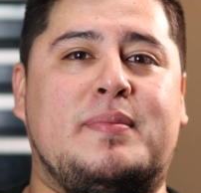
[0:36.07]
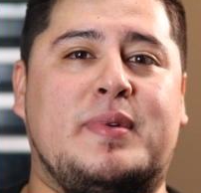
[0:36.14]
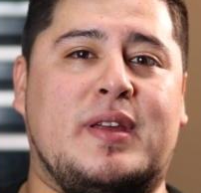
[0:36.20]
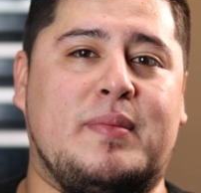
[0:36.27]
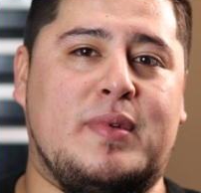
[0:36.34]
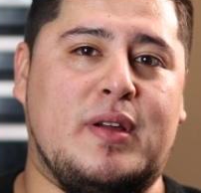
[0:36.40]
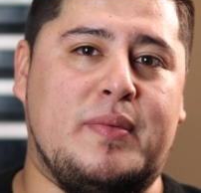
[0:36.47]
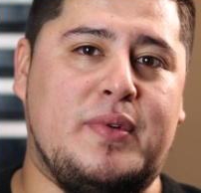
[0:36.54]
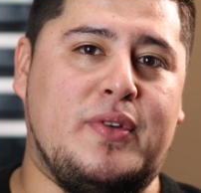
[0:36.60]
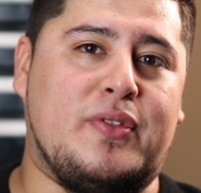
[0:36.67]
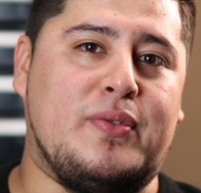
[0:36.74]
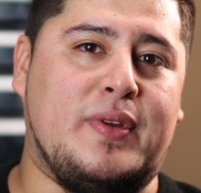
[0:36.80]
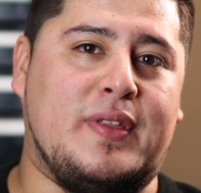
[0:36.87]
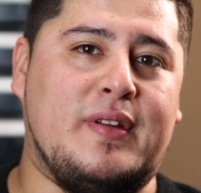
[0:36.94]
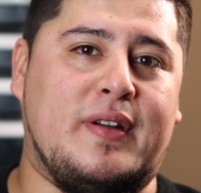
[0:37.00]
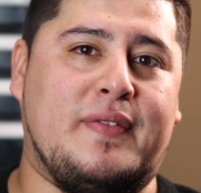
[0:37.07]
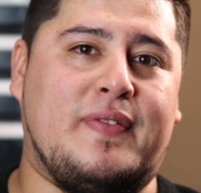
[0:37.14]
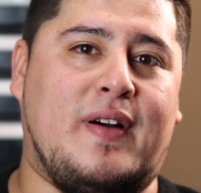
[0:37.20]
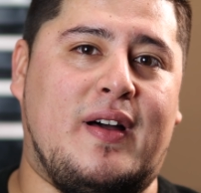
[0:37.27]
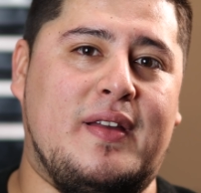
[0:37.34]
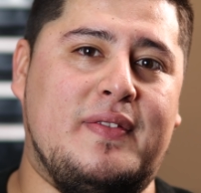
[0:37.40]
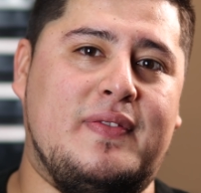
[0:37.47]
BMW
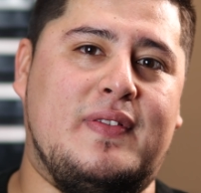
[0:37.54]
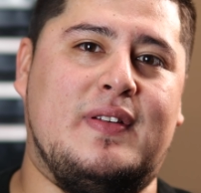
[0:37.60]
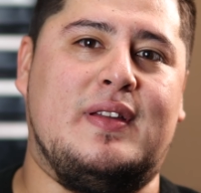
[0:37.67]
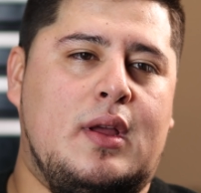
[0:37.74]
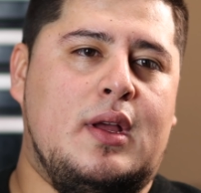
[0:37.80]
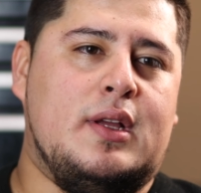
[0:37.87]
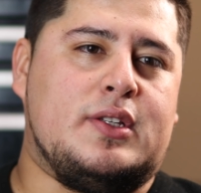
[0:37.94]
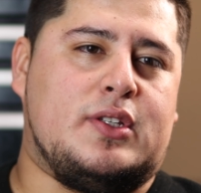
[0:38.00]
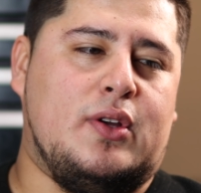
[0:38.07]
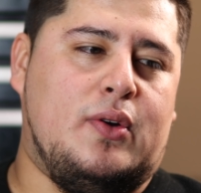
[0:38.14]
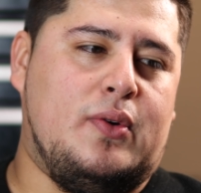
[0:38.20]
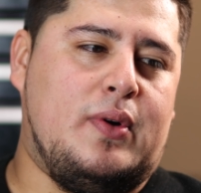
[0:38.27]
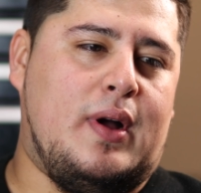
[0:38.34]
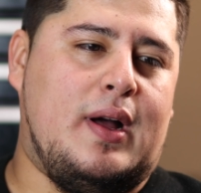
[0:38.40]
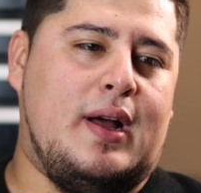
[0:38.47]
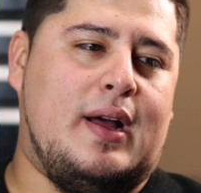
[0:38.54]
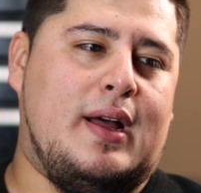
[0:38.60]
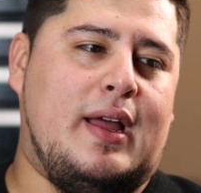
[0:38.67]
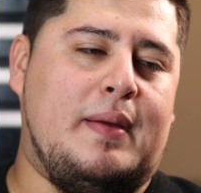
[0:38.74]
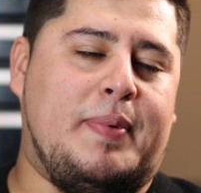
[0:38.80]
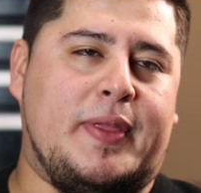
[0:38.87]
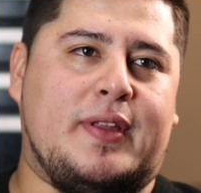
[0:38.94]
335. So
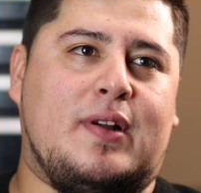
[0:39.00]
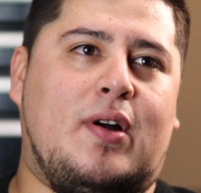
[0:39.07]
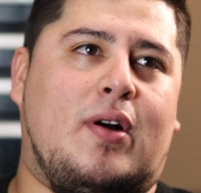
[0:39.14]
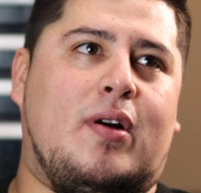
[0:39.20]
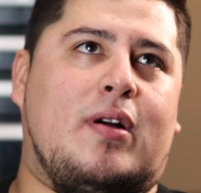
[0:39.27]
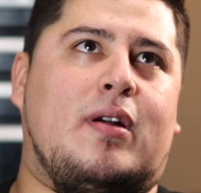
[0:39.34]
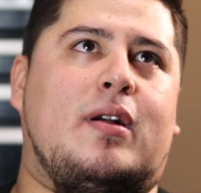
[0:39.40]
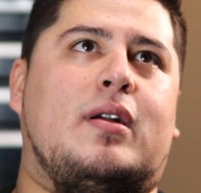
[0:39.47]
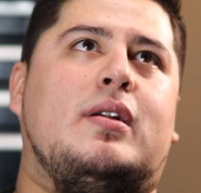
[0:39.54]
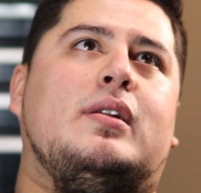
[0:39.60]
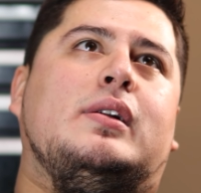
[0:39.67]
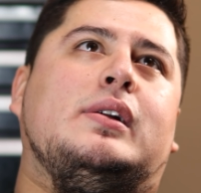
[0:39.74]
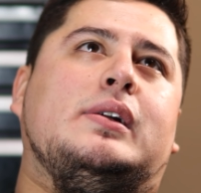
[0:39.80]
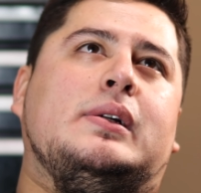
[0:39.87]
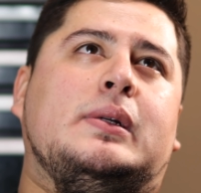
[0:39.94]
I bought the car